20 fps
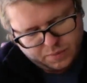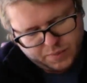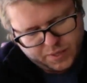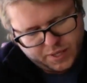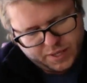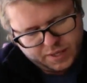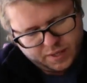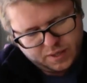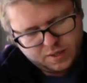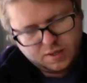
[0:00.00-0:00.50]

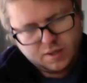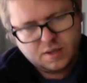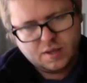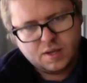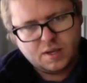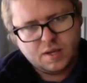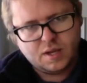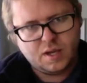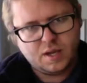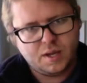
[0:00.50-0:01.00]
But
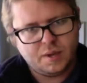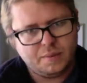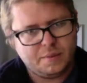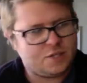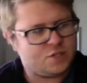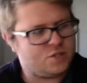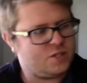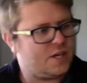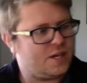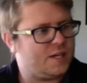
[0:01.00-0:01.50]

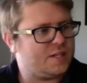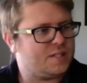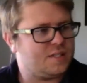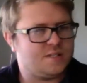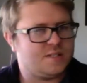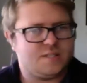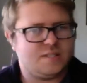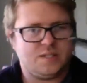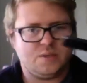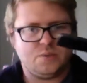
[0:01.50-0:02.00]
as you guys
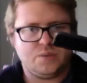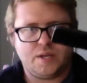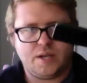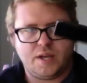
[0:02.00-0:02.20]
can see,